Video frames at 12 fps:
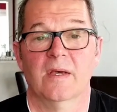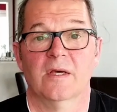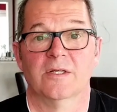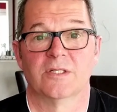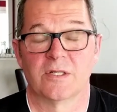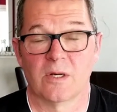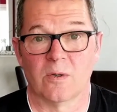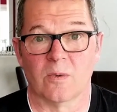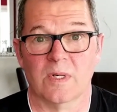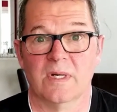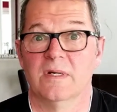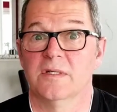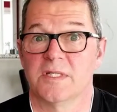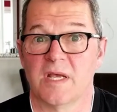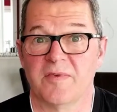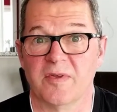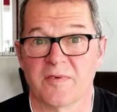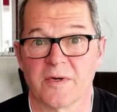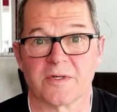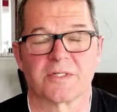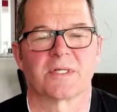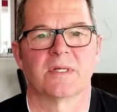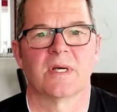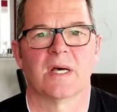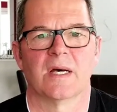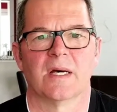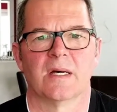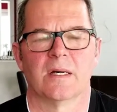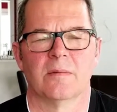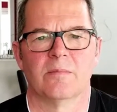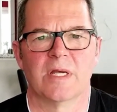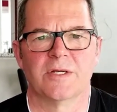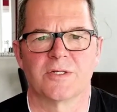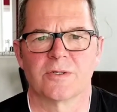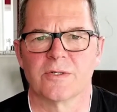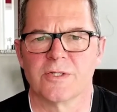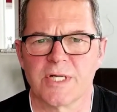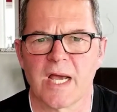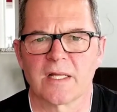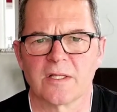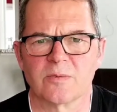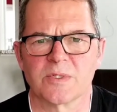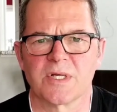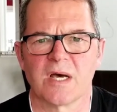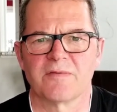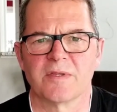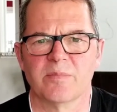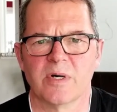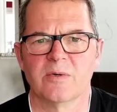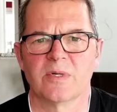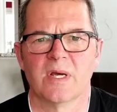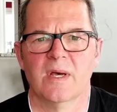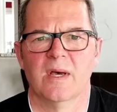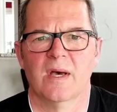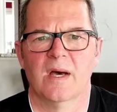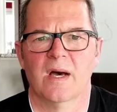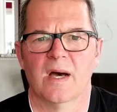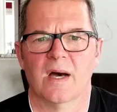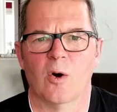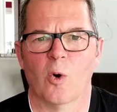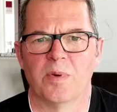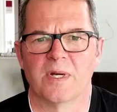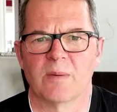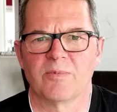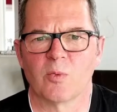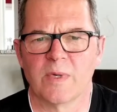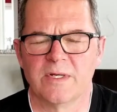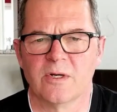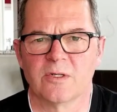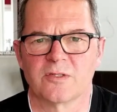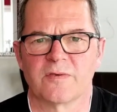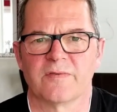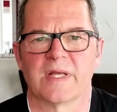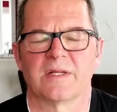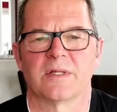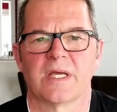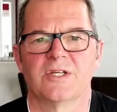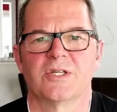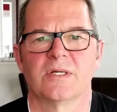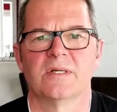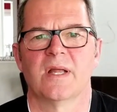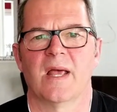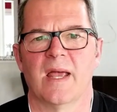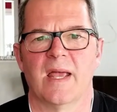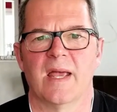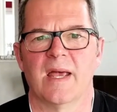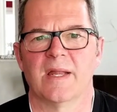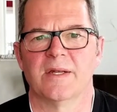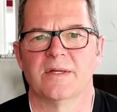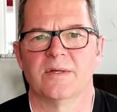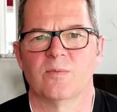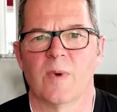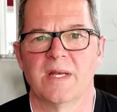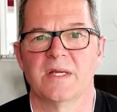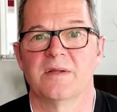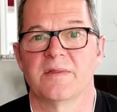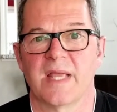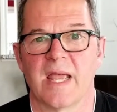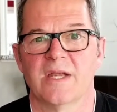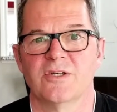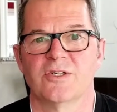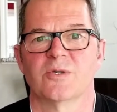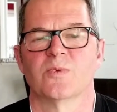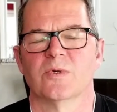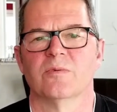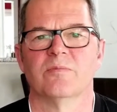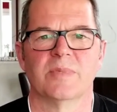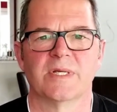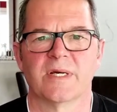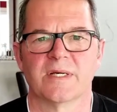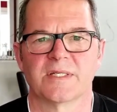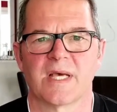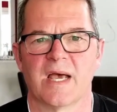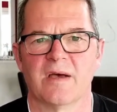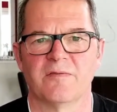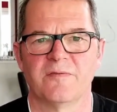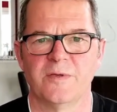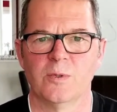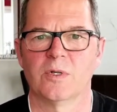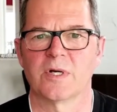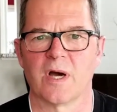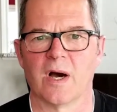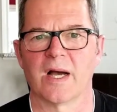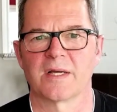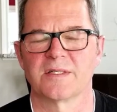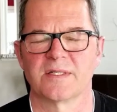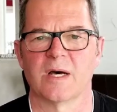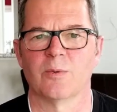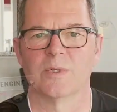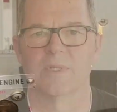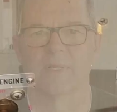So safety first. Made sure Jacqueline was off the boat, opened up the windows for ventilation, and went into the engine room because I have fuel cocks that will